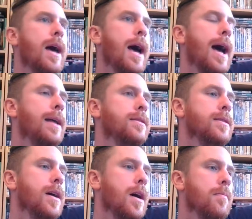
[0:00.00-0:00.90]
and
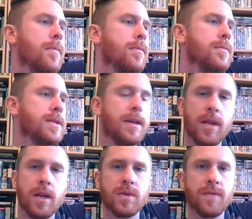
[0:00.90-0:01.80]
said
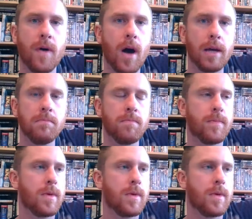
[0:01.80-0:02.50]
that it was fine.